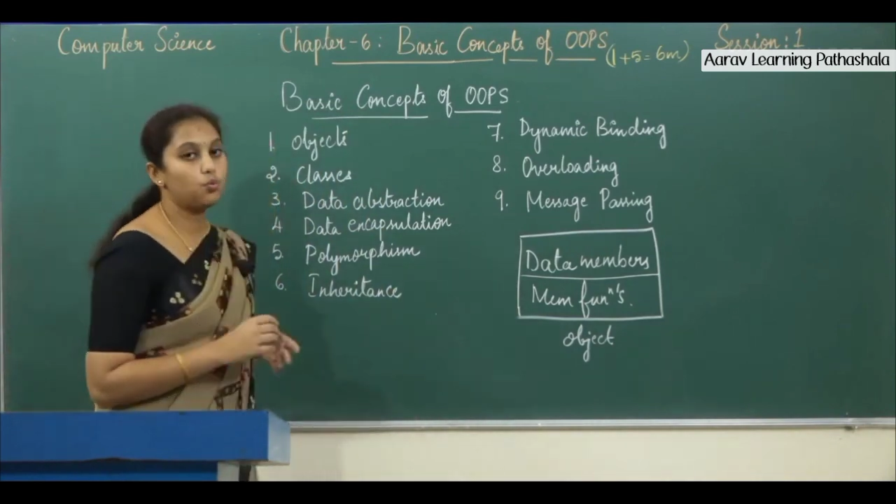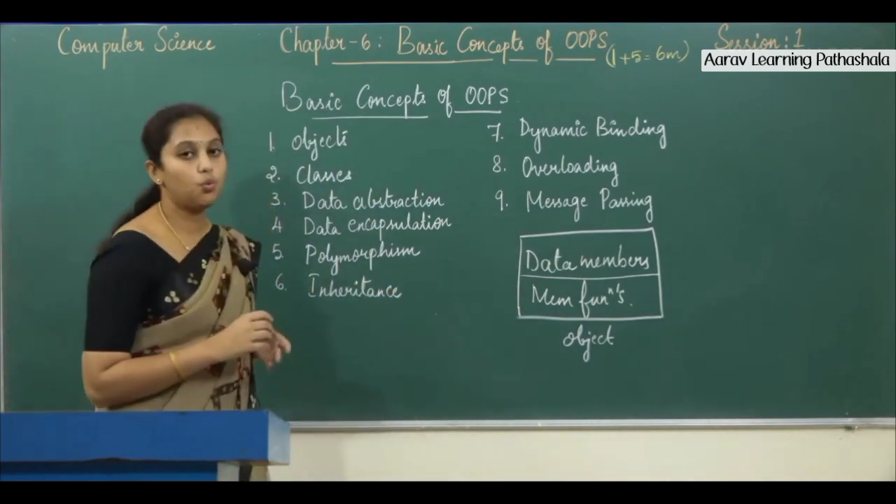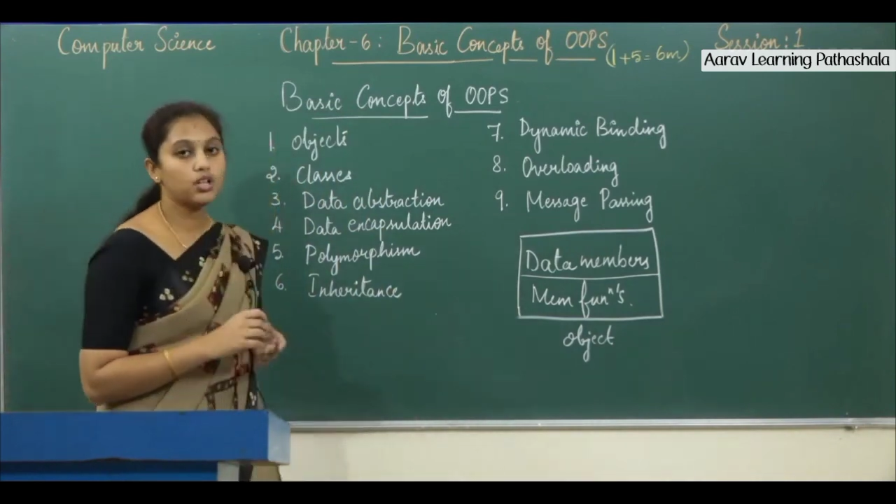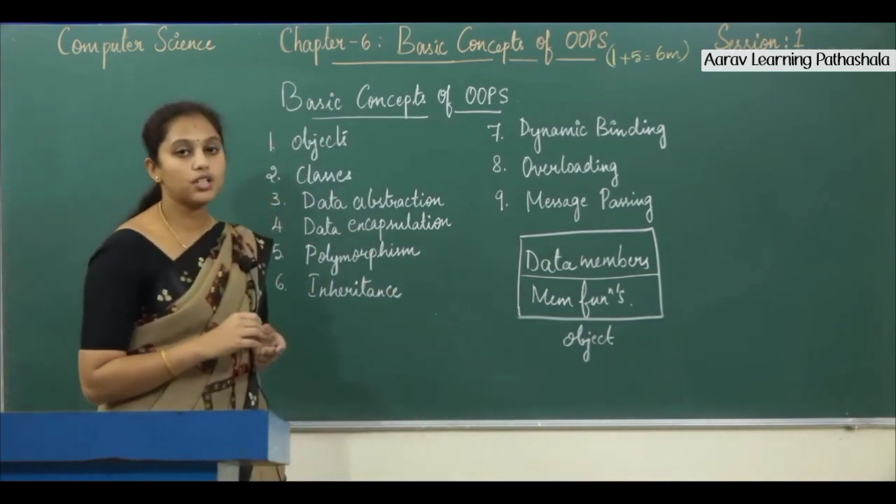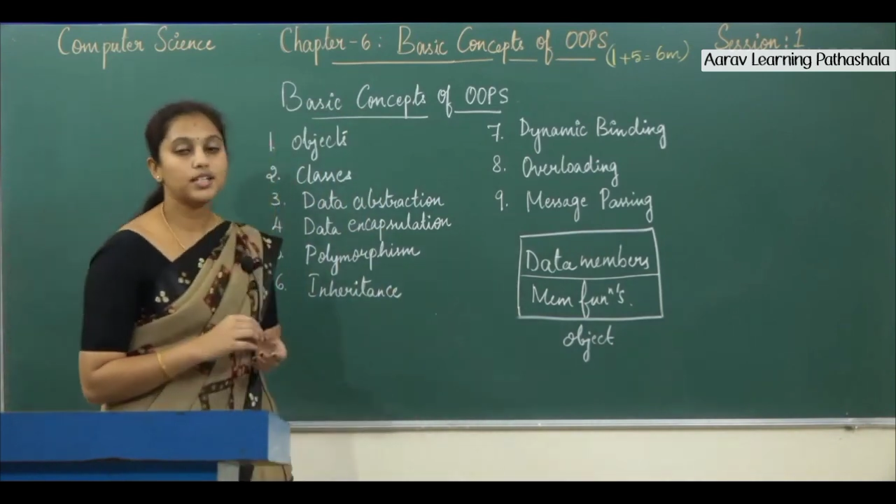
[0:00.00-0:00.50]

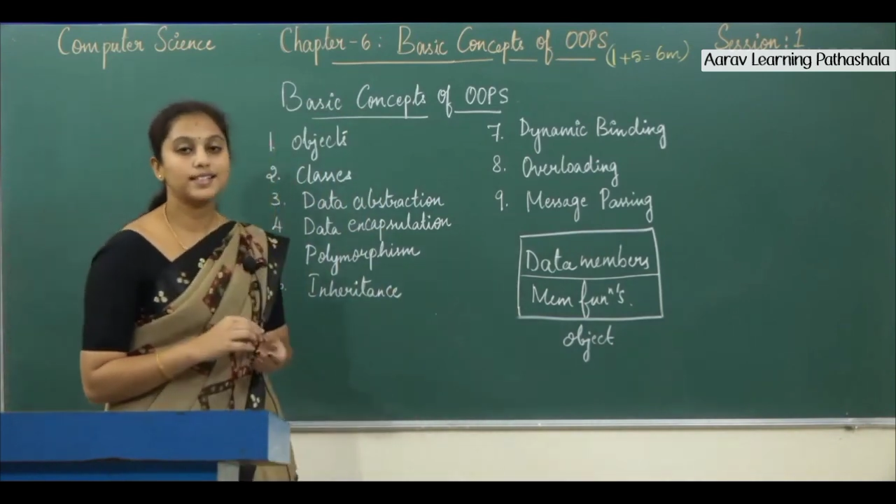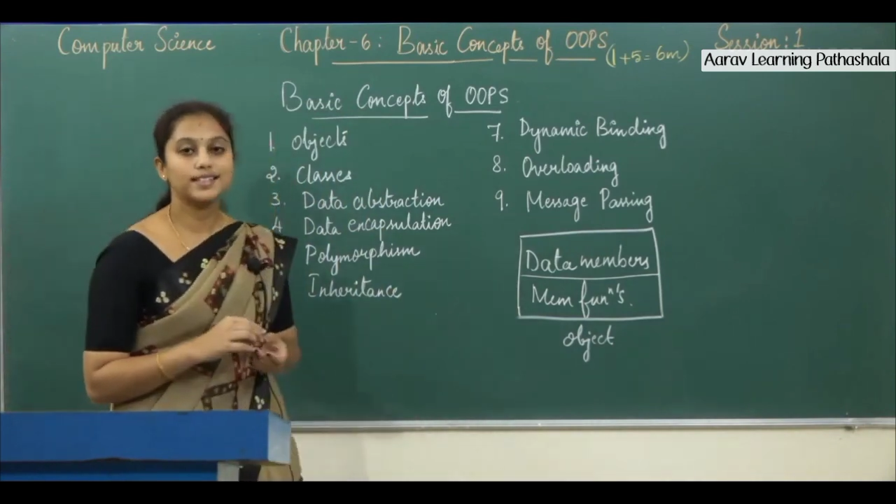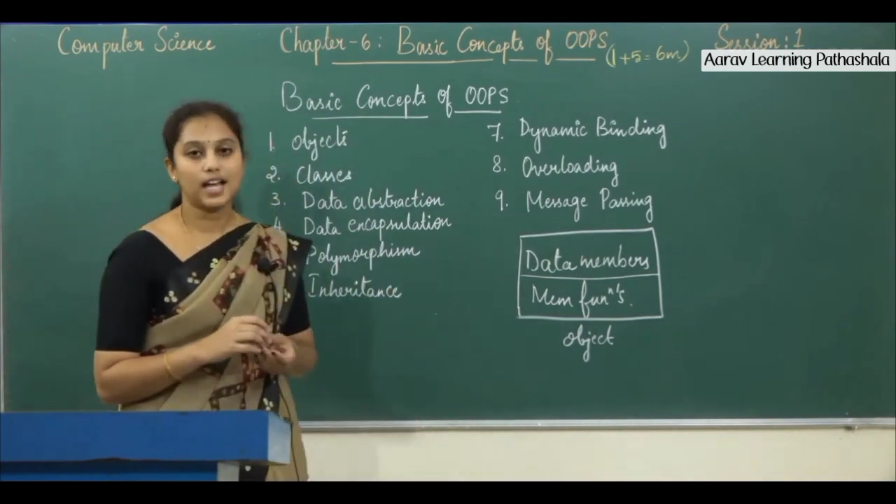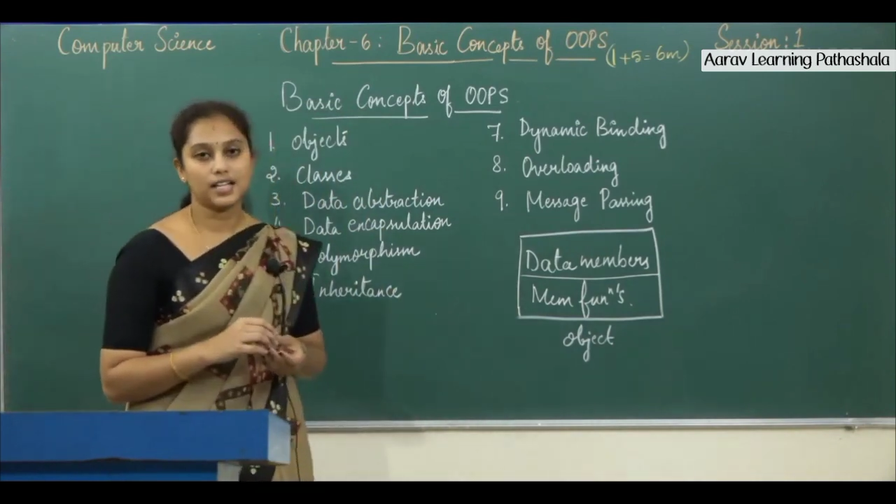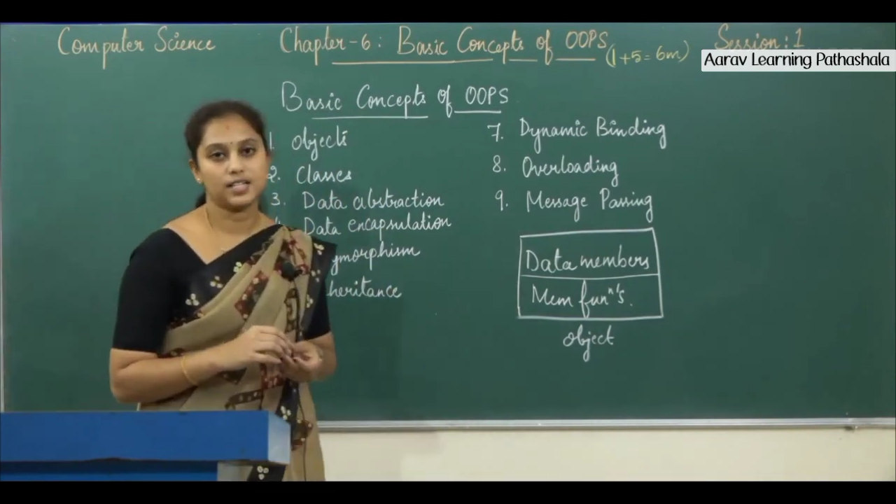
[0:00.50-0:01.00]
What are
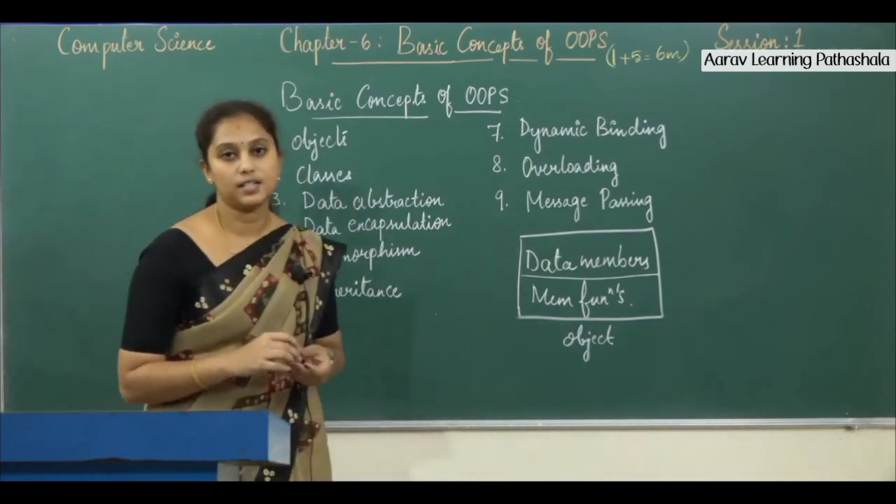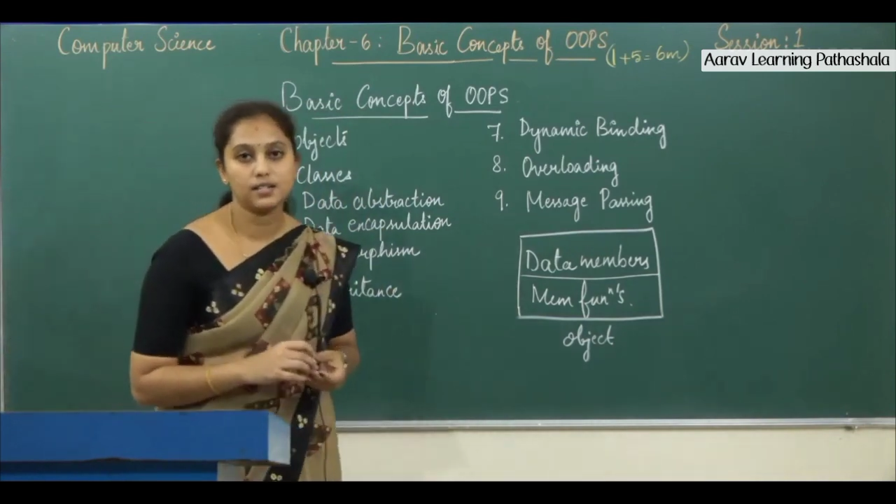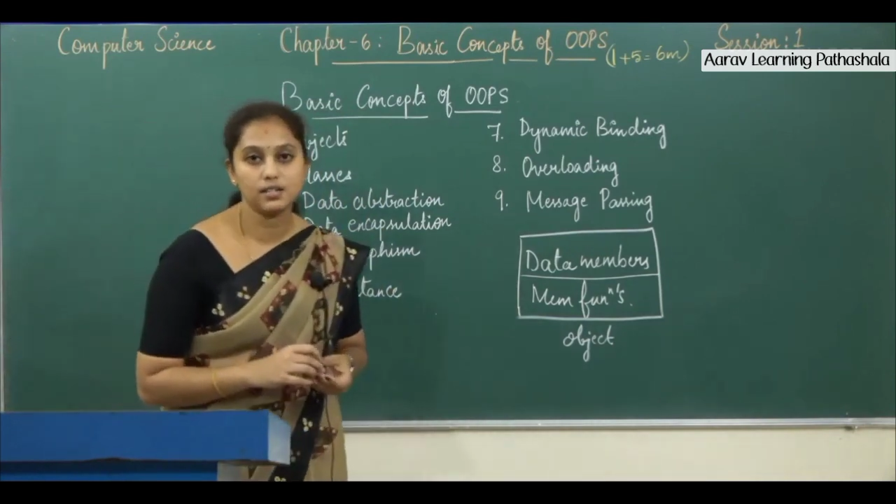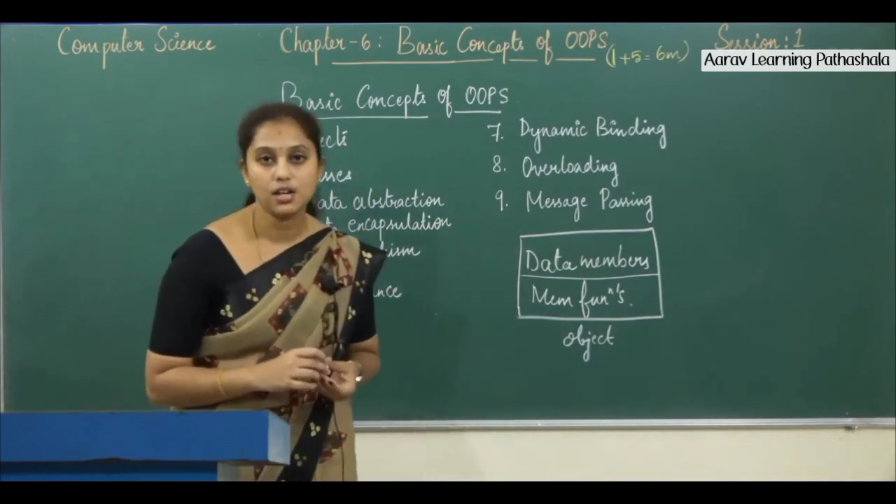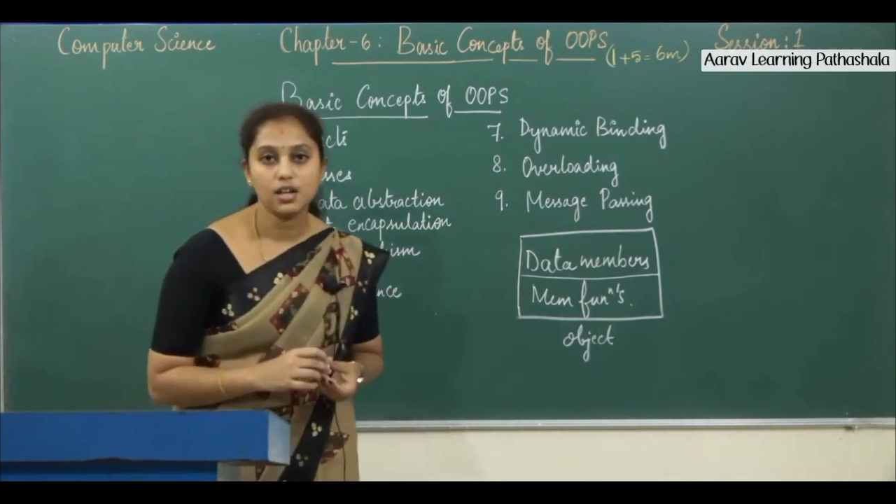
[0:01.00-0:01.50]

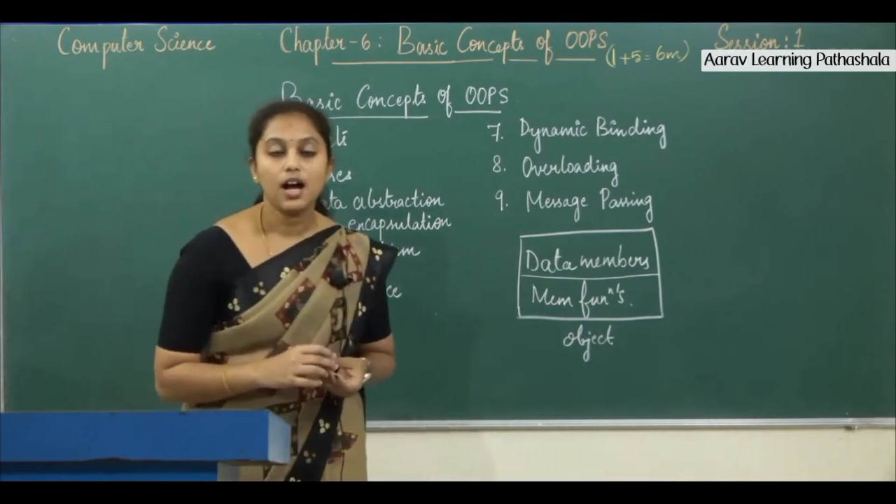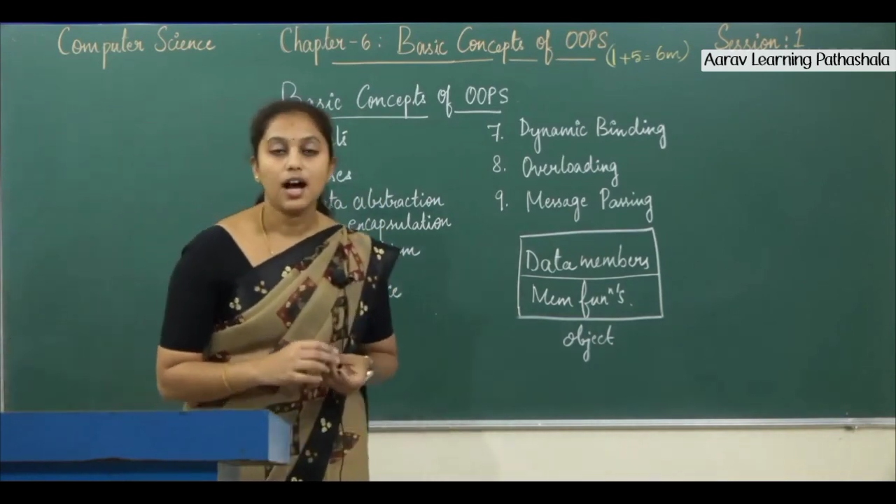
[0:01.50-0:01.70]
classes?